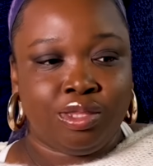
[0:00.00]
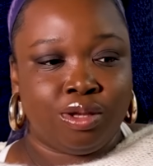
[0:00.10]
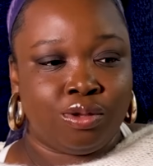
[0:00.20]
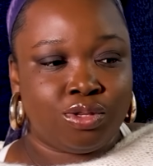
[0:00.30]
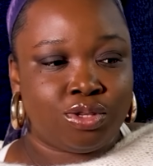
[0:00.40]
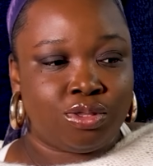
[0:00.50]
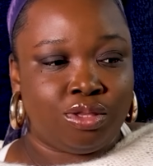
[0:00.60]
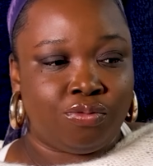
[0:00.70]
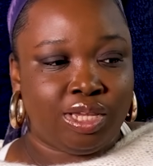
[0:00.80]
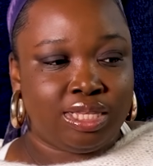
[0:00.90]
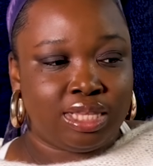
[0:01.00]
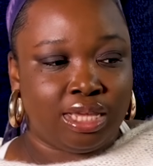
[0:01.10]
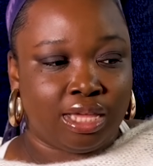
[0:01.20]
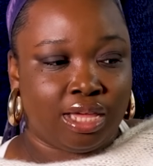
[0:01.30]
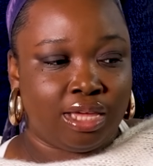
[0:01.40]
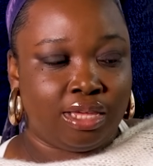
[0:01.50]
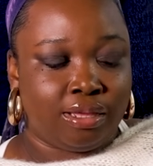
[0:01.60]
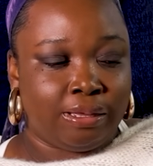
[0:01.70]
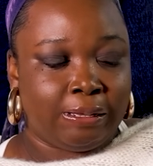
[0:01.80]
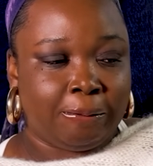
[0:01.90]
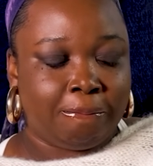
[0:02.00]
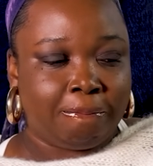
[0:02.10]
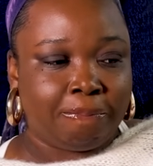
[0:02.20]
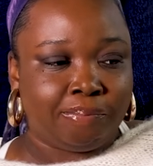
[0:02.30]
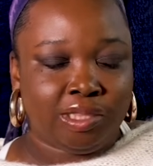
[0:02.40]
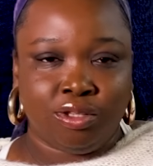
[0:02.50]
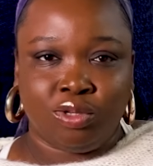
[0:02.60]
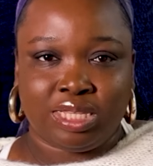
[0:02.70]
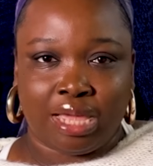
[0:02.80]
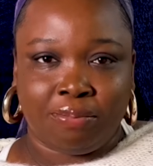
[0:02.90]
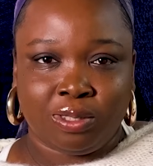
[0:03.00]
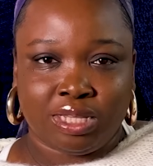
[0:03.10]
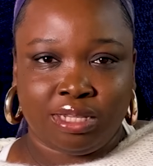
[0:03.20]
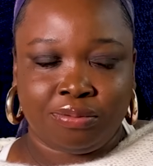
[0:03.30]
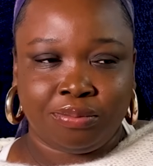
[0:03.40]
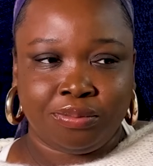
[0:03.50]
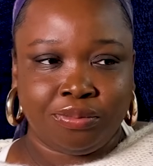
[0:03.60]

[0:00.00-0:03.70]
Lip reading: also the racing guy, Lewis Hamilton.